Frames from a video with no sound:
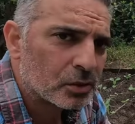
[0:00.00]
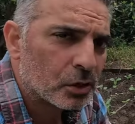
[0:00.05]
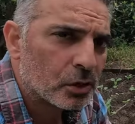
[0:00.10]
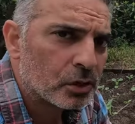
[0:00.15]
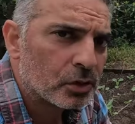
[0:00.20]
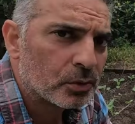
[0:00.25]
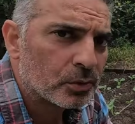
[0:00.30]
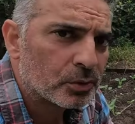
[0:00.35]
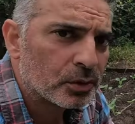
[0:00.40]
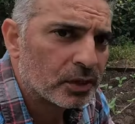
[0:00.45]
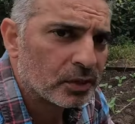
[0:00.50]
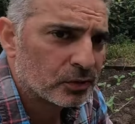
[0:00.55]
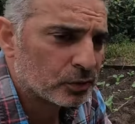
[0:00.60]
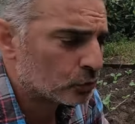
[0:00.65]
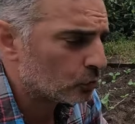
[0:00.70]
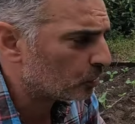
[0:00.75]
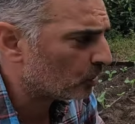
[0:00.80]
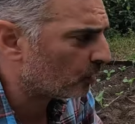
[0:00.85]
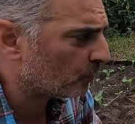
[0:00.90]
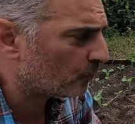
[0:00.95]
total, and I've
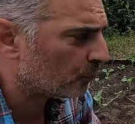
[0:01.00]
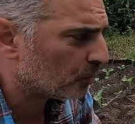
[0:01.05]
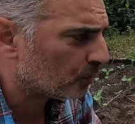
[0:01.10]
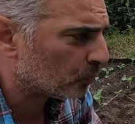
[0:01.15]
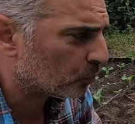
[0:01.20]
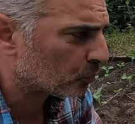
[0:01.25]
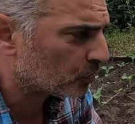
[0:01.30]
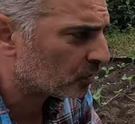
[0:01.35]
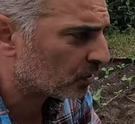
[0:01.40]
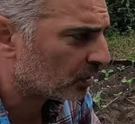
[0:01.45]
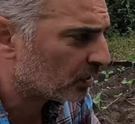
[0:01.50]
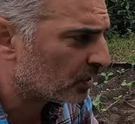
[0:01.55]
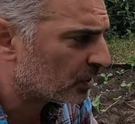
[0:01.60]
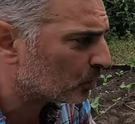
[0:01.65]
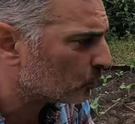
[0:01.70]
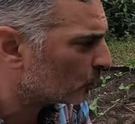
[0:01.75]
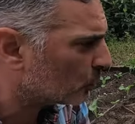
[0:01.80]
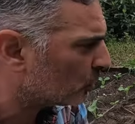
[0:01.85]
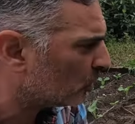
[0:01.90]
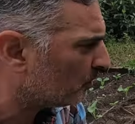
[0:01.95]
still got a few more
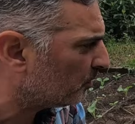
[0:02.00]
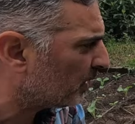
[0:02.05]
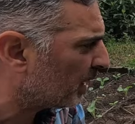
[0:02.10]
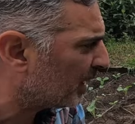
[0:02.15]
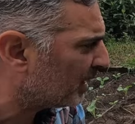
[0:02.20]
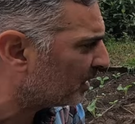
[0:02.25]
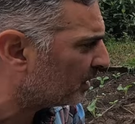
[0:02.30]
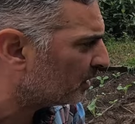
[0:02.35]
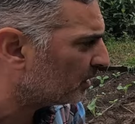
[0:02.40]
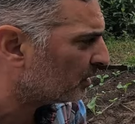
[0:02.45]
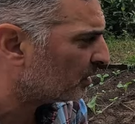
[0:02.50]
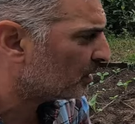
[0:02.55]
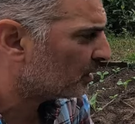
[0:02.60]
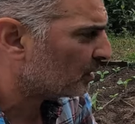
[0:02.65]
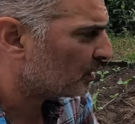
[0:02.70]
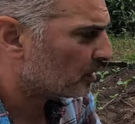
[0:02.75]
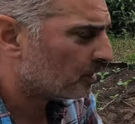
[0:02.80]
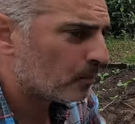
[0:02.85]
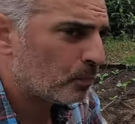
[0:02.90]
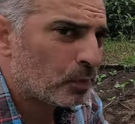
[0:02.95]
seedlings which I may
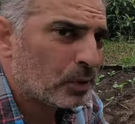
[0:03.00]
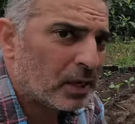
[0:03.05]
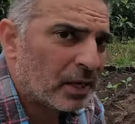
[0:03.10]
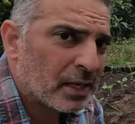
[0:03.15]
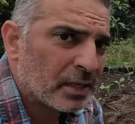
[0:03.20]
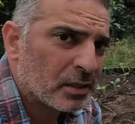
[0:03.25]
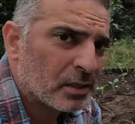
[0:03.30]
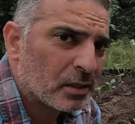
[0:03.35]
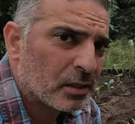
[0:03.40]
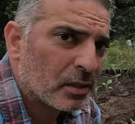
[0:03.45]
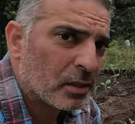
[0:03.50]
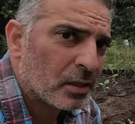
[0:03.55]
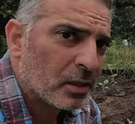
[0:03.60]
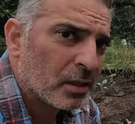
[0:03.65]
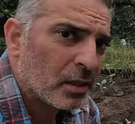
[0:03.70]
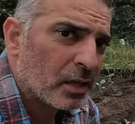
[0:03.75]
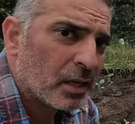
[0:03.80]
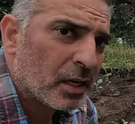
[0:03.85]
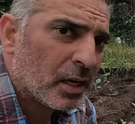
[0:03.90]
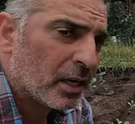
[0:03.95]
plant
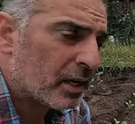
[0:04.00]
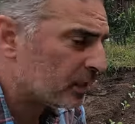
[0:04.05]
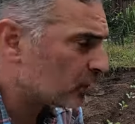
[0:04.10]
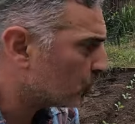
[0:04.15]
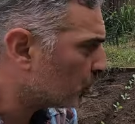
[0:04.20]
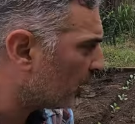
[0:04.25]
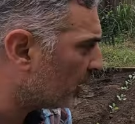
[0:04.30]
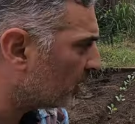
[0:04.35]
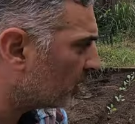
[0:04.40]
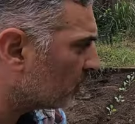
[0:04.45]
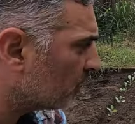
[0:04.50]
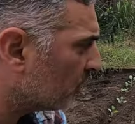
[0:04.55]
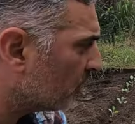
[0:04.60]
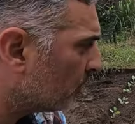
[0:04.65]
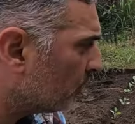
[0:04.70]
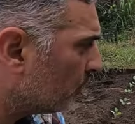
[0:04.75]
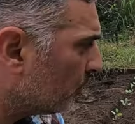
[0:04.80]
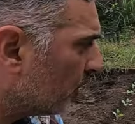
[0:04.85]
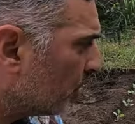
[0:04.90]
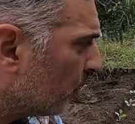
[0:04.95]

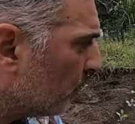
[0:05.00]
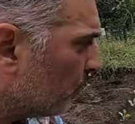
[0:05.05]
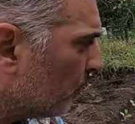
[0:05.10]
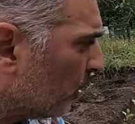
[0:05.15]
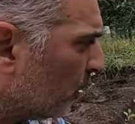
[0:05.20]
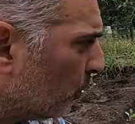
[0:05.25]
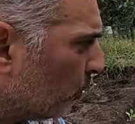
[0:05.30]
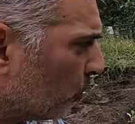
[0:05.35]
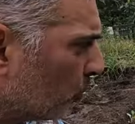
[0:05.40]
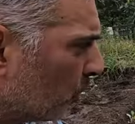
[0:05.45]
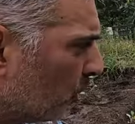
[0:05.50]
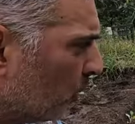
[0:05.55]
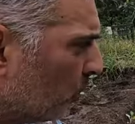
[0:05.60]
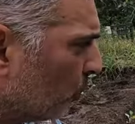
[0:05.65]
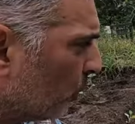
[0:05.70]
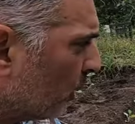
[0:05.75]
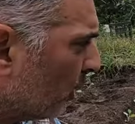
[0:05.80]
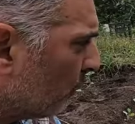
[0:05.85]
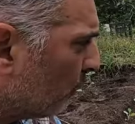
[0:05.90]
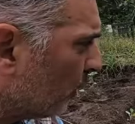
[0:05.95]
adjacent, but I might also
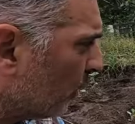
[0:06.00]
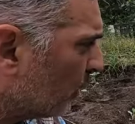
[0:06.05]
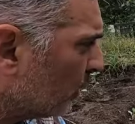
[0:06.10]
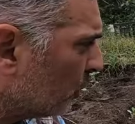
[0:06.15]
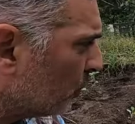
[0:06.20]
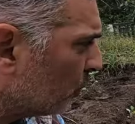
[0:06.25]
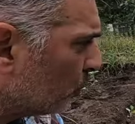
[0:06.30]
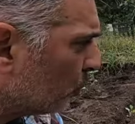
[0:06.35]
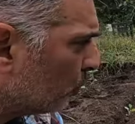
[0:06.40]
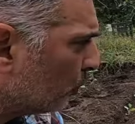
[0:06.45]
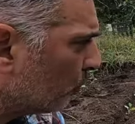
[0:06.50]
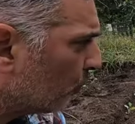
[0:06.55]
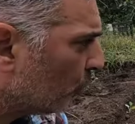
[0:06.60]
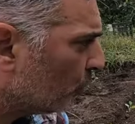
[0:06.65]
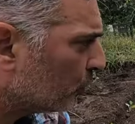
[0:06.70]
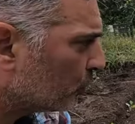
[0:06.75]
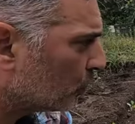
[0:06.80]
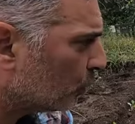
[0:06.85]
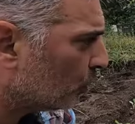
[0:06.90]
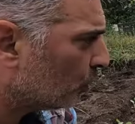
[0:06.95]
look at planting two
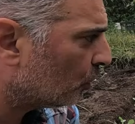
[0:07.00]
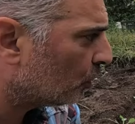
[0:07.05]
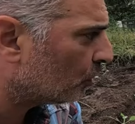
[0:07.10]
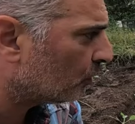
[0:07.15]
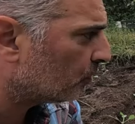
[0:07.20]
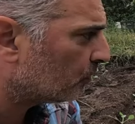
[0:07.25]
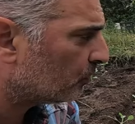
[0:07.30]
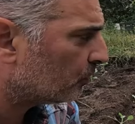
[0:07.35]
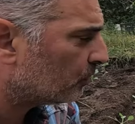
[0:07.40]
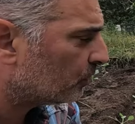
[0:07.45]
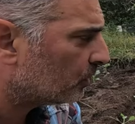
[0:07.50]
rows of